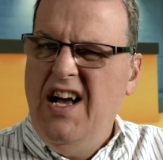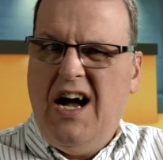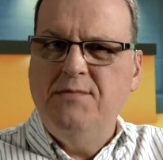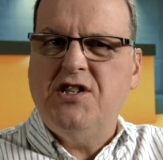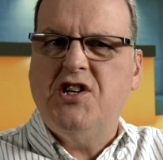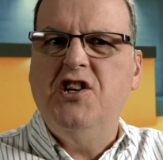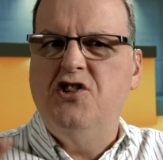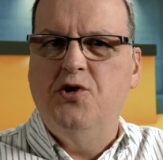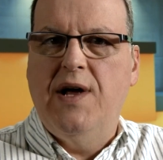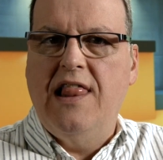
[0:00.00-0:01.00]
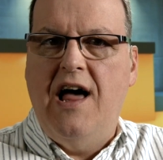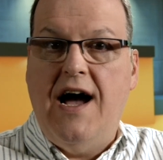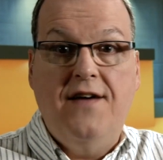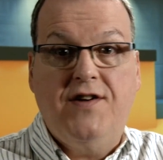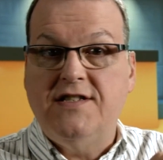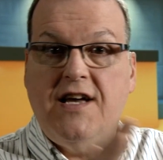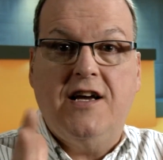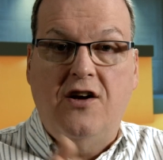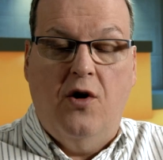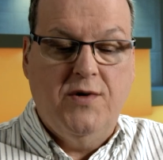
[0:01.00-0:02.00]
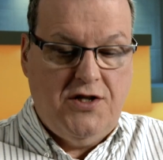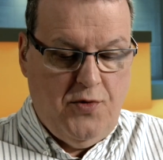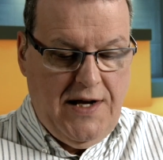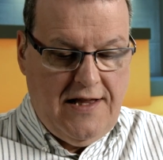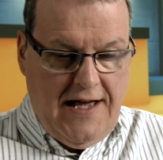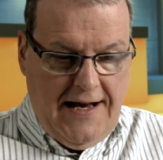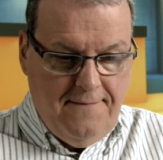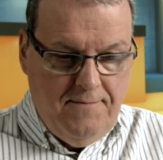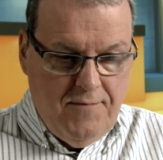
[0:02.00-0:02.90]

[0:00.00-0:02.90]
I'm just gonna do it live because I can always tweak that.